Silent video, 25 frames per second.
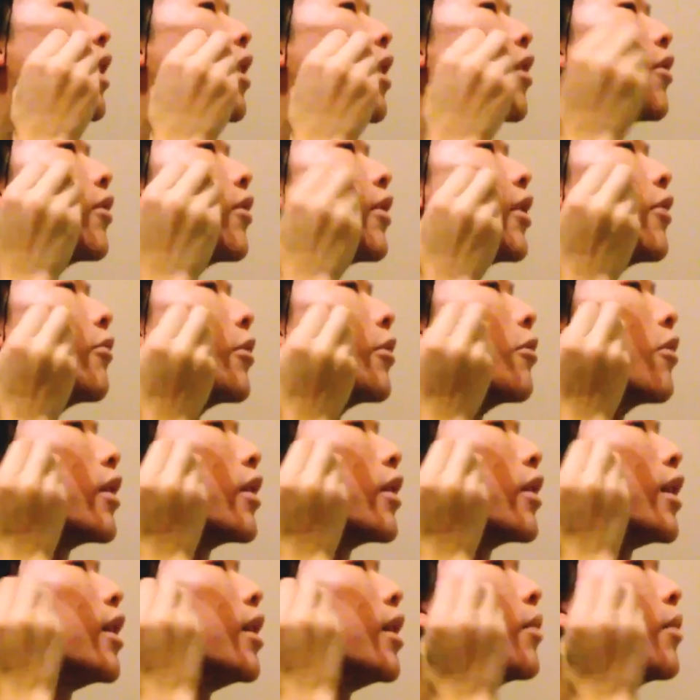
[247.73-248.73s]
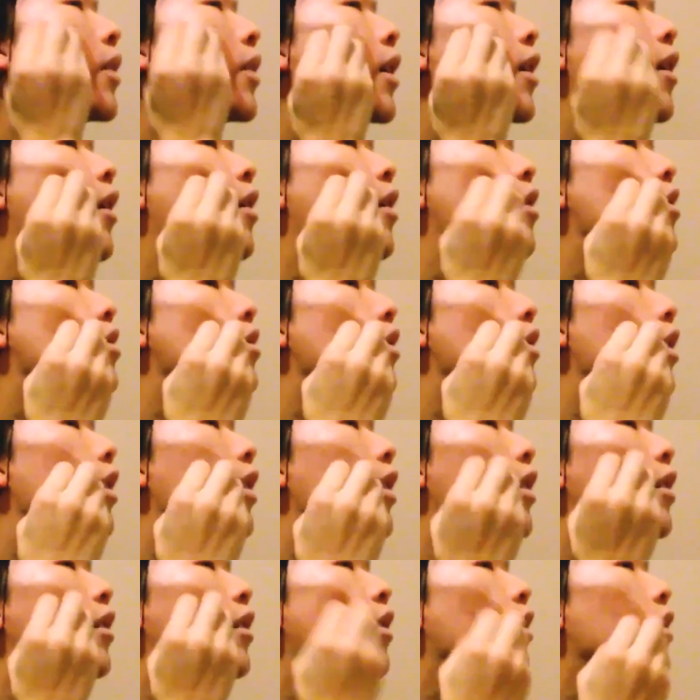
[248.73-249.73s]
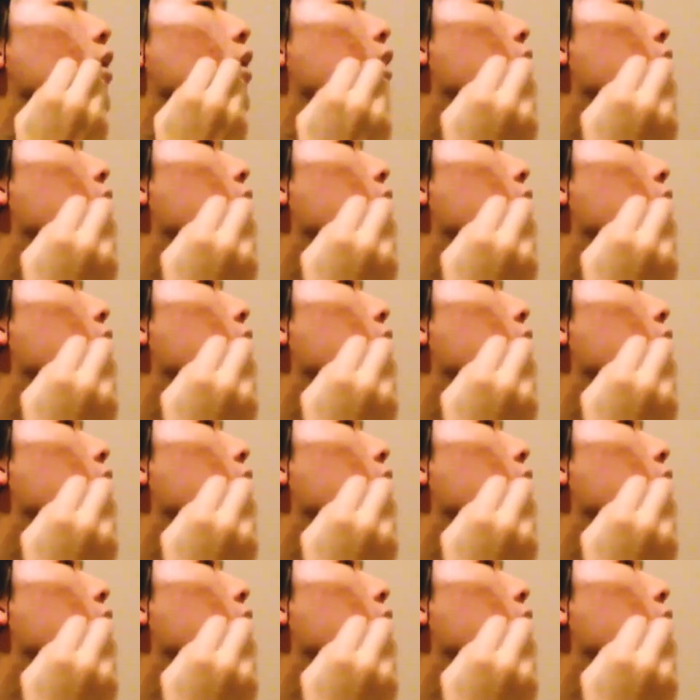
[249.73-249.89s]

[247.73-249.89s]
down, and we want to keep that harsh line